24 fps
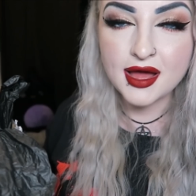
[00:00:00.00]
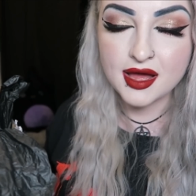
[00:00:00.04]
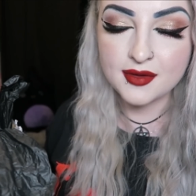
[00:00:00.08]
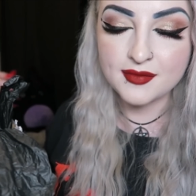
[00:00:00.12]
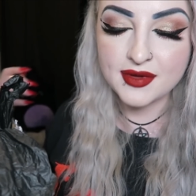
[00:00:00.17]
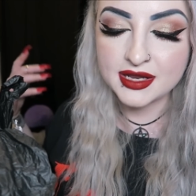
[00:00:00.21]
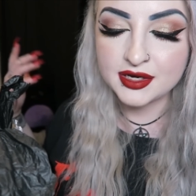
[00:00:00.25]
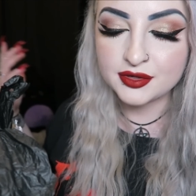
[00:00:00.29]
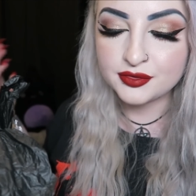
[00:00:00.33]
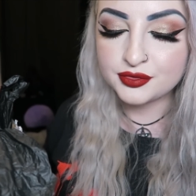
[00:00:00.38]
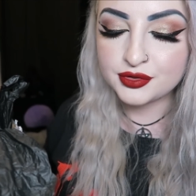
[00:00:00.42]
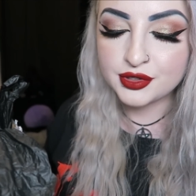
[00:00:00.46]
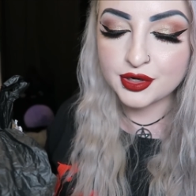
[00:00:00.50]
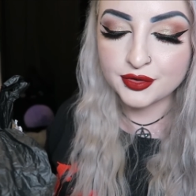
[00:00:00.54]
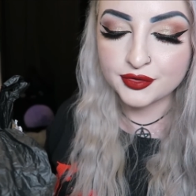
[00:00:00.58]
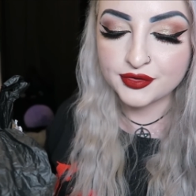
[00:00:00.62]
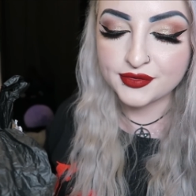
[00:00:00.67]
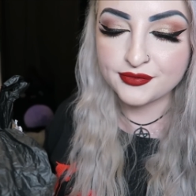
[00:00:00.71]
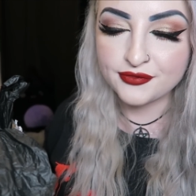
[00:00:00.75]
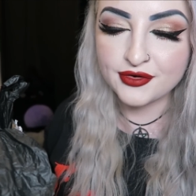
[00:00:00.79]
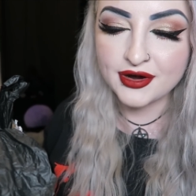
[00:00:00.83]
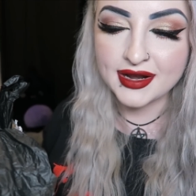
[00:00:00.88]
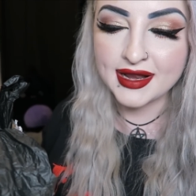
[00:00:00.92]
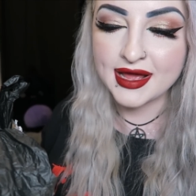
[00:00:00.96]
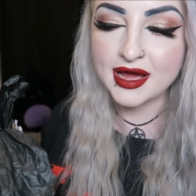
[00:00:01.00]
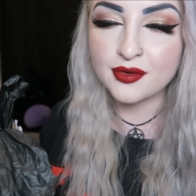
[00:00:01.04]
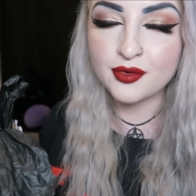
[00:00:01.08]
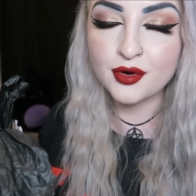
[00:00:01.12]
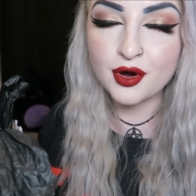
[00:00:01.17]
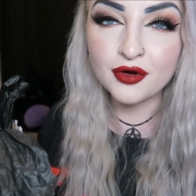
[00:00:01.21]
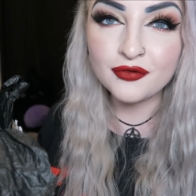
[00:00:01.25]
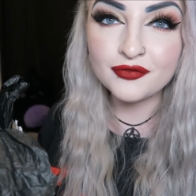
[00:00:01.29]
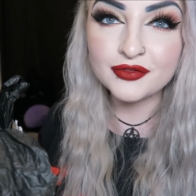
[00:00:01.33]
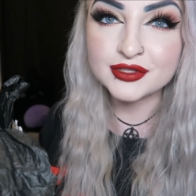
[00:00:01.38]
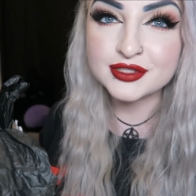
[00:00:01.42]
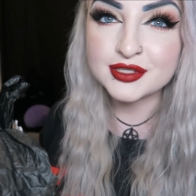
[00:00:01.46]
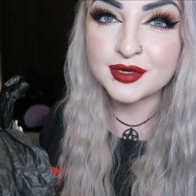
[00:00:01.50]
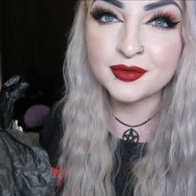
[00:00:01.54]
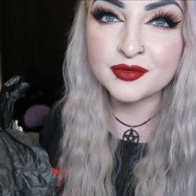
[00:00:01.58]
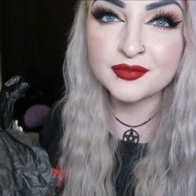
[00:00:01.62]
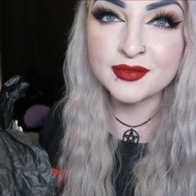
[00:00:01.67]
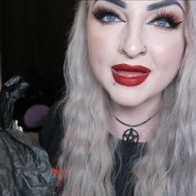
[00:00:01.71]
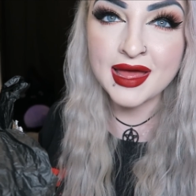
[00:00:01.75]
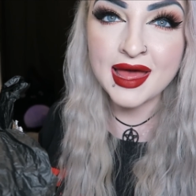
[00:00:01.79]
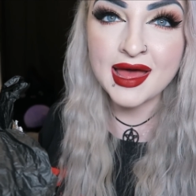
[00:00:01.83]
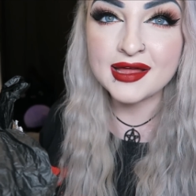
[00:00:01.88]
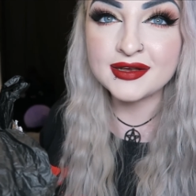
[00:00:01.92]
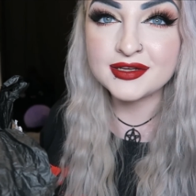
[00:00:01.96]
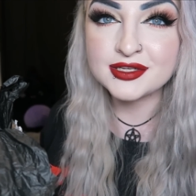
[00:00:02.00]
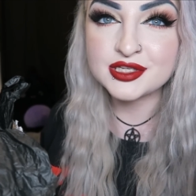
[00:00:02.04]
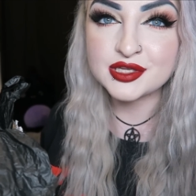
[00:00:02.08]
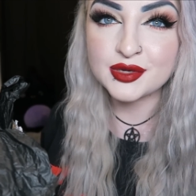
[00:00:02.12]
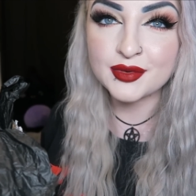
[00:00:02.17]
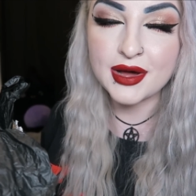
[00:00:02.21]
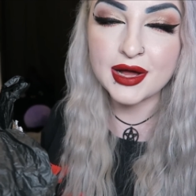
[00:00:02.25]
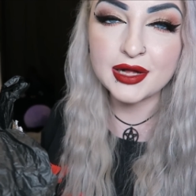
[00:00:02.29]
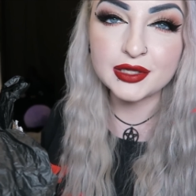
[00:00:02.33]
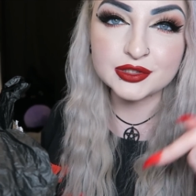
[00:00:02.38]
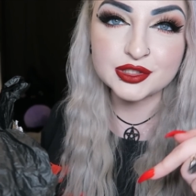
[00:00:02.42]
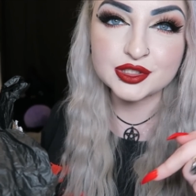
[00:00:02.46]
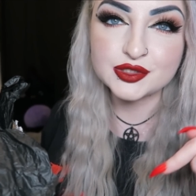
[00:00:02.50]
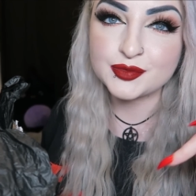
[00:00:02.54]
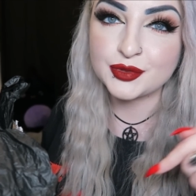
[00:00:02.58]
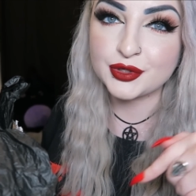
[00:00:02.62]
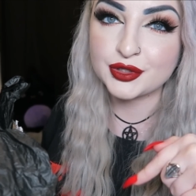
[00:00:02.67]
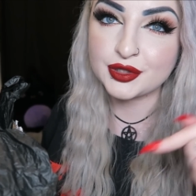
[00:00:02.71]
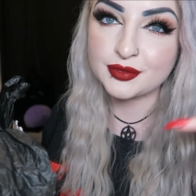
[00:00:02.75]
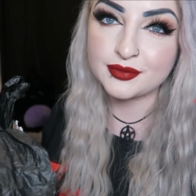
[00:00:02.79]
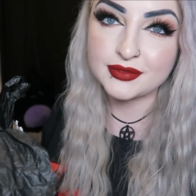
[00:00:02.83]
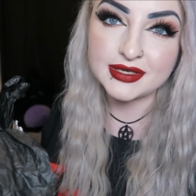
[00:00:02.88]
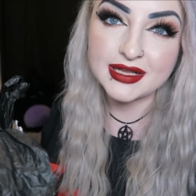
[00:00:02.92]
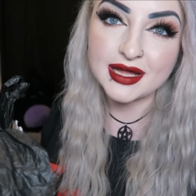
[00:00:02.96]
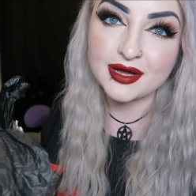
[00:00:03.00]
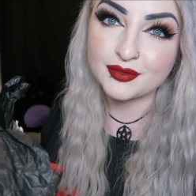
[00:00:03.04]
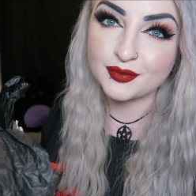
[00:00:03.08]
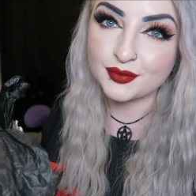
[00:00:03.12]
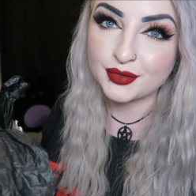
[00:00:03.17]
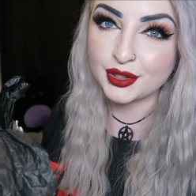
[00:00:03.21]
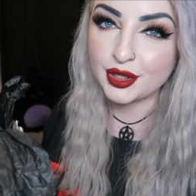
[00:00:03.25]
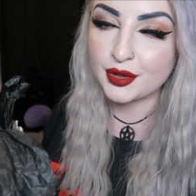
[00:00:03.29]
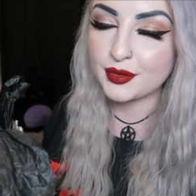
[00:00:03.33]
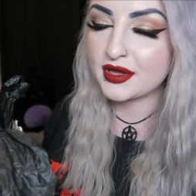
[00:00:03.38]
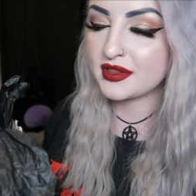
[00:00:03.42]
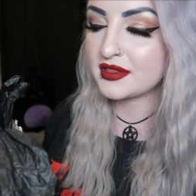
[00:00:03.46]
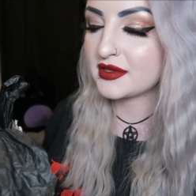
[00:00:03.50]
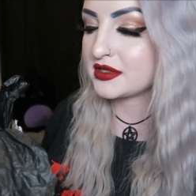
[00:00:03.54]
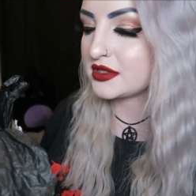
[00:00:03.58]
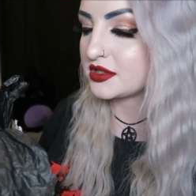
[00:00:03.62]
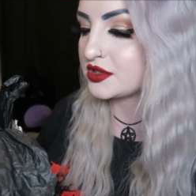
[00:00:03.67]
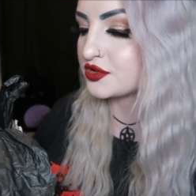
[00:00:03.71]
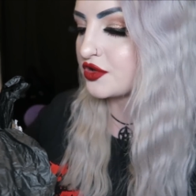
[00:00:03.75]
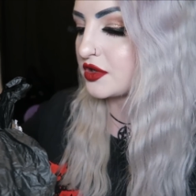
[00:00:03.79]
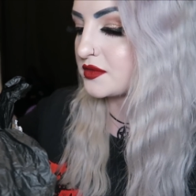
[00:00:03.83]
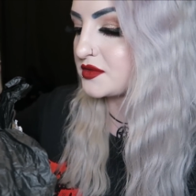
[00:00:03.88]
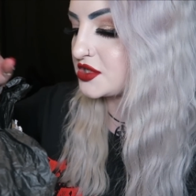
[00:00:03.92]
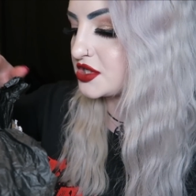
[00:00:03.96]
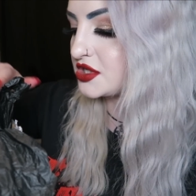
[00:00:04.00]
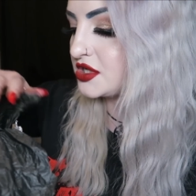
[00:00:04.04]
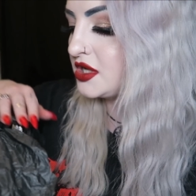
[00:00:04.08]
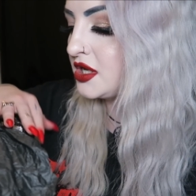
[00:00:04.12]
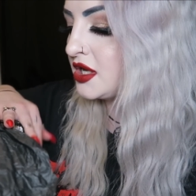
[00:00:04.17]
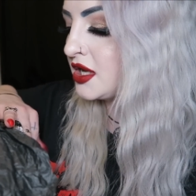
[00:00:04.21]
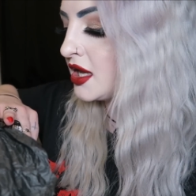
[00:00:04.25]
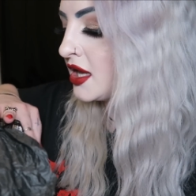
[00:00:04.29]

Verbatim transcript: Um, I don't know them right now off the top of my head so I'll just put them down below in the description.